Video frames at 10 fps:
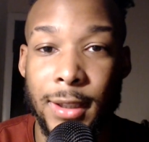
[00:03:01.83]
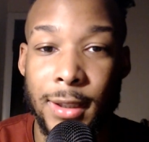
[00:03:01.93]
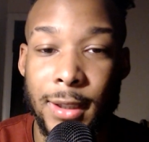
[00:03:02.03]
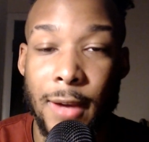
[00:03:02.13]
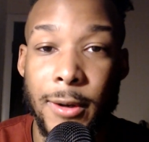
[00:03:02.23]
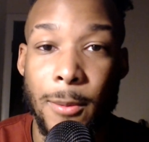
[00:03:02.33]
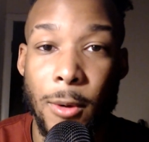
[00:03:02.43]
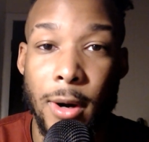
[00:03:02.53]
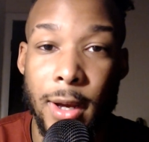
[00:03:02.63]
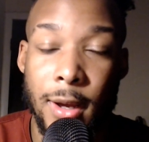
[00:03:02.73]
Kevin De
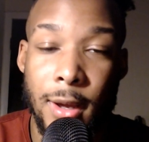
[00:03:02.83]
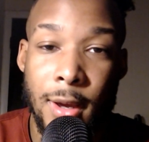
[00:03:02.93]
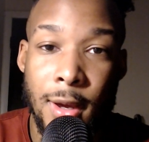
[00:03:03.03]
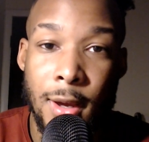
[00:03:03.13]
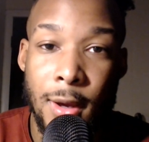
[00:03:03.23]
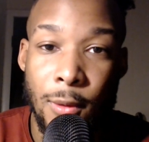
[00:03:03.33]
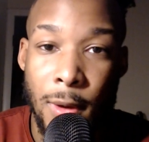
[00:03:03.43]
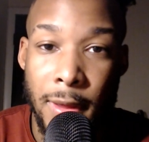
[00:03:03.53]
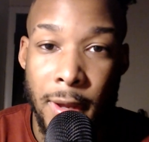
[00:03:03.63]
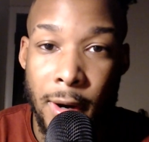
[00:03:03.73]
Bruyne
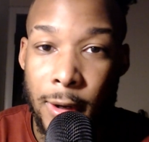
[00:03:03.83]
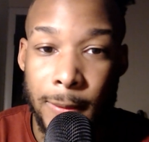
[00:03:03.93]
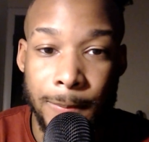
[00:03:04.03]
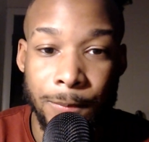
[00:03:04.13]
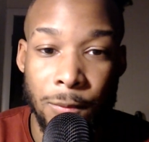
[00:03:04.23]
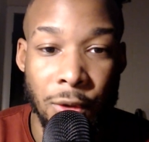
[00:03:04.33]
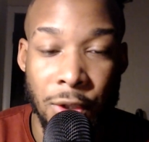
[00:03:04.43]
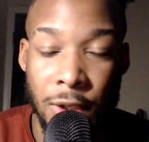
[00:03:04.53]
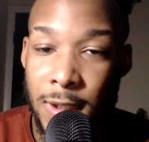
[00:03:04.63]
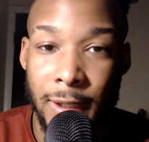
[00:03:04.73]
when they're
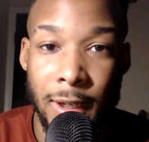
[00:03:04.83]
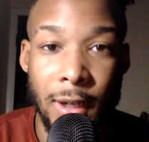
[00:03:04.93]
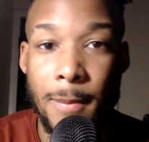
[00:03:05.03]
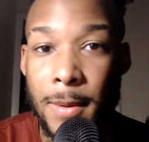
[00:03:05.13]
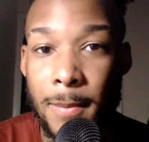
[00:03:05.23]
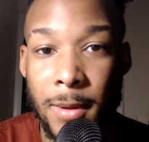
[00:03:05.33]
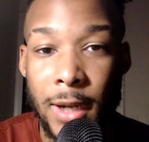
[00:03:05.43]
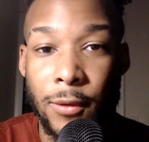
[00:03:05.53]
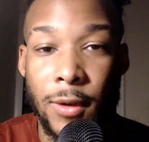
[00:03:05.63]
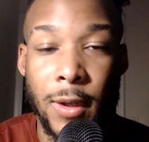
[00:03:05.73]
just linking up and
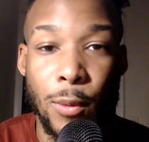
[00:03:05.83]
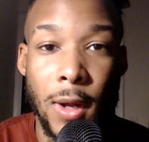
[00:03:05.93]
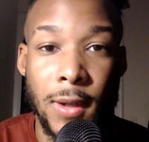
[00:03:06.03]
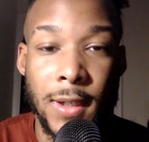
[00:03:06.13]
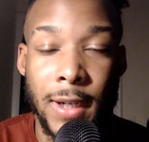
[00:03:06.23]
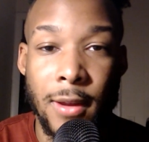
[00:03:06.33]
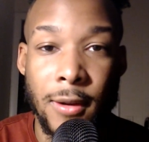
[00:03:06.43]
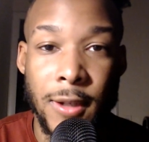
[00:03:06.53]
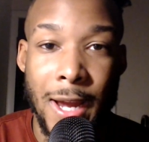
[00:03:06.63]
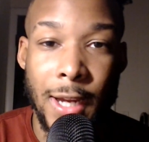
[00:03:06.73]
playing really well together.
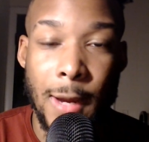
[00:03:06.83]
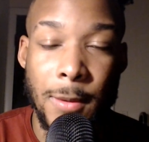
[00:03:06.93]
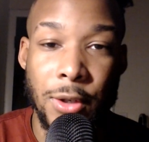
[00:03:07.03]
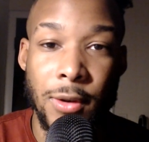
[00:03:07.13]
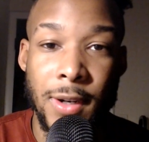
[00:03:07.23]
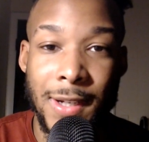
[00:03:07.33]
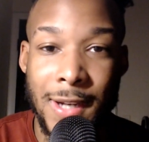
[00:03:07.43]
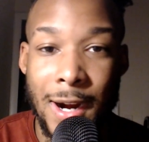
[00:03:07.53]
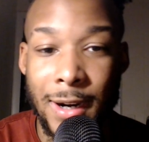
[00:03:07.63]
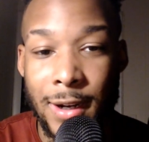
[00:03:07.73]
That chemistry,
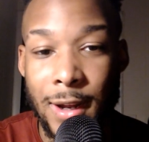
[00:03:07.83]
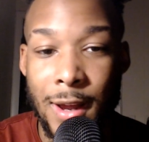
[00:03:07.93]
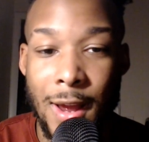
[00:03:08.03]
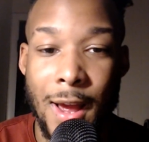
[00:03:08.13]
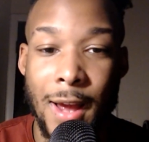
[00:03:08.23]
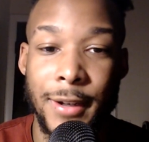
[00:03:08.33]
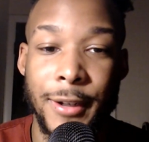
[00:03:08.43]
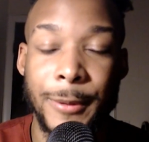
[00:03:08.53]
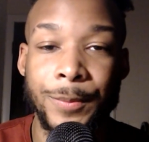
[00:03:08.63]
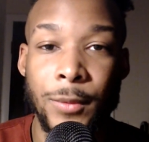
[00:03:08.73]
Saka and
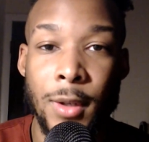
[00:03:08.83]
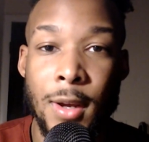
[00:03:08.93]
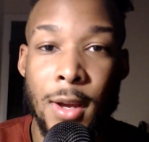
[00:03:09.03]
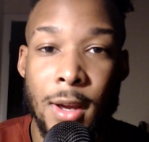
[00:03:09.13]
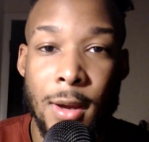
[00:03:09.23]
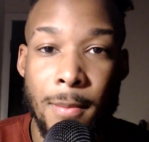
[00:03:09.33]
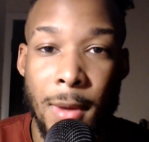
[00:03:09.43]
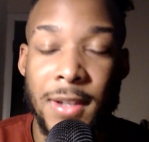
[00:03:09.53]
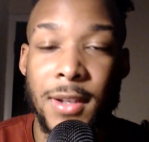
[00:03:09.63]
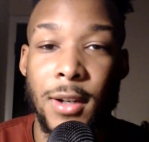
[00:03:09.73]

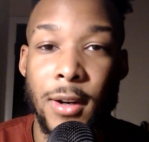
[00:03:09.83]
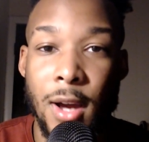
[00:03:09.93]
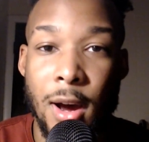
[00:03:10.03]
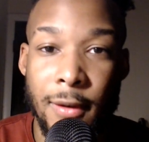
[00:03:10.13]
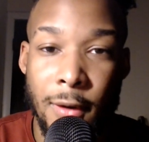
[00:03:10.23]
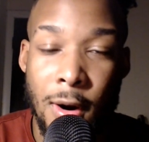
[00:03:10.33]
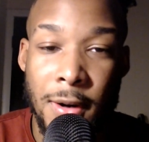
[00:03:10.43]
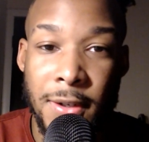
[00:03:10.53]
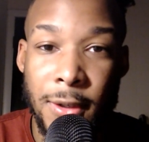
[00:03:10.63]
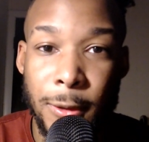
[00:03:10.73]
Martin Odegaard for
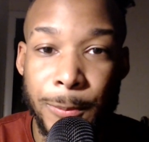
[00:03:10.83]
Arsenal.